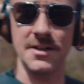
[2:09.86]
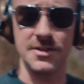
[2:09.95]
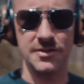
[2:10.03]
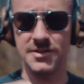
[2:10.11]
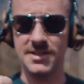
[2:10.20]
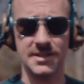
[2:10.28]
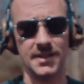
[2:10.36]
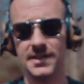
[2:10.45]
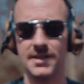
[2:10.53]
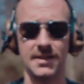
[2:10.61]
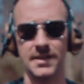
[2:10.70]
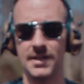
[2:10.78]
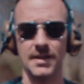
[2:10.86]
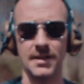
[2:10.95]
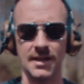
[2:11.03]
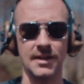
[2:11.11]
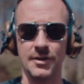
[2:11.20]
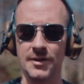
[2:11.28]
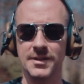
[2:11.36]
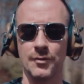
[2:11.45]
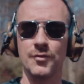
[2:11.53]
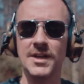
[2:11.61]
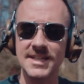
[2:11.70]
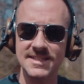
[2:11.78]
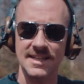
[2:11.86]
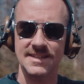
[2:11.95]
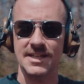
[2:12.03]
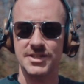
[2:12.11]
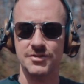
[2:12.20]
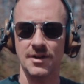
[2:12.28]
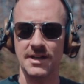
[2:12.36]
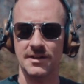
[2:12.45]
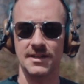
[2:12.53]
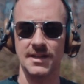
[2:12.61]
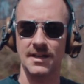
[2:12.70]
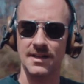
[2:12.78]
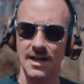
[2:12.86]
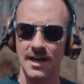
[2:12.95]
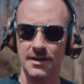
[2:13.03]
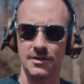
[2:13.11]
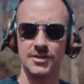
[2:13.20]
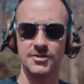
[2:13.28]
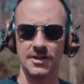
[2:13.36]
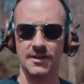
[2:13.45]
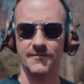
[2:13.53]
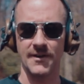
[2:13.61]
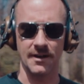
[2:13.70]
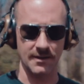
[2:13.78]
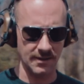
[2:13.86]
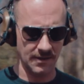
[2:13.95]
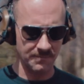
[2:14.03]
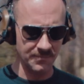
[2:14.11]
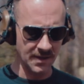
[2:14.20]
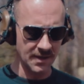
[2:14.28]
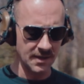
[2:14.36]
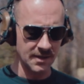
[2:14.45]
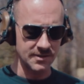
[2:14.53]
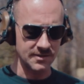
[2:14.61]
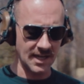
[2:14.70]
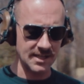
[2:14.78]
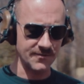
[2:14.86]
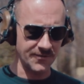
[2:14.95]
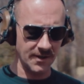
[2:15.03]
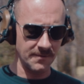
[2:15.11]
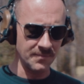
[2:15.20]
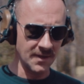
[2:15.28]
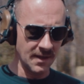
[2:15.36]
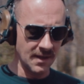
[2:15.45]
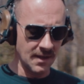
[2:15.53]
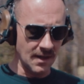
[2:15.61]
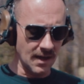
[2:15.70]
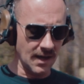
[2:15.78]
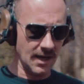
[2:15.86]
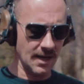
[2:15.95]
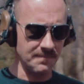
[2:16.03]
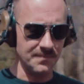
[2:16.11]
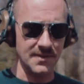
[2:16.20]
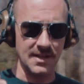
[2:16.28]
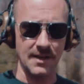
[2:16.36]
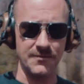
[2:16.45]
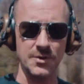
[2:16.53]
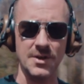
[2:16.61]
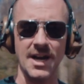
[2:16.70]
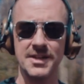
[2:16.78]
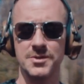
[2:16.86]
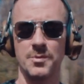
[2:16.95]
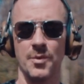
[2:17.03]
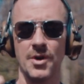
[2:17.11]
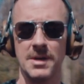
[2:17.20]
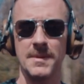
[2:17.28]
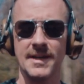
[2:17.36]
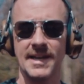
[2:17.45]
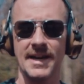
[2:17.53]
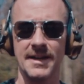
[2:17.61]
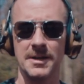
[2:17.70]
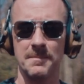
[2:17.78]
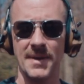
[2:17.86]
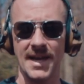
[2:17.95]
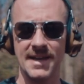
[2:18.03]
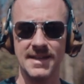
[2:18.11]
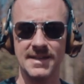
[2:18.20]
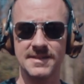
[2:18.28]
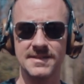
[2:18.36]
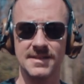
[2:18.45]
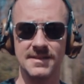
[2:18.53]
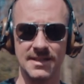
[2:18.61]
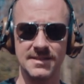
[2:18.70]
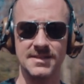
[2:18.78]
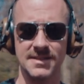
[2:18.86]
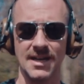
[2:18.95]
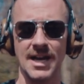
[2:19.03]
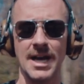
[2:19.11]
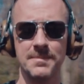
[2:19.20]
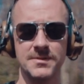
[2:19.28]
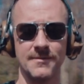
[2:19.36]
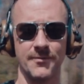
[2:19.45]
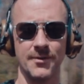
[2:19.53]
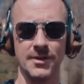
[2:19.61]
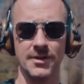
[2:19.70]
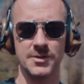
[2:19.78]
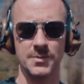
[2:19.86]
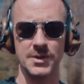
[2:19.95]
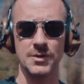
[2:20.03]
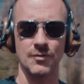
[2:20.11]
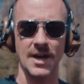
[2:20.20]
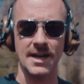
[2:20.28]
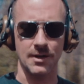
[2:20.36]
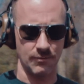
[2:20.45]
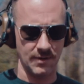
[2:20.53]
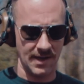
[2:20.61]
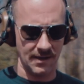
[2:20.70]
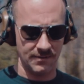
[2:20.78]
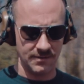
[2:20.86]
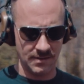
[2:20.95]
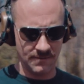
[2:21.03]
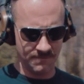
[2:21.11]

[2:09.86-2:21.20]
because you can just click, click, click, click, click. You don't have to reset that striker like a Glock or a striker fired gun. So that's fun. If you guys are worried about carrying appendix, this is an option for you, because when you rack around,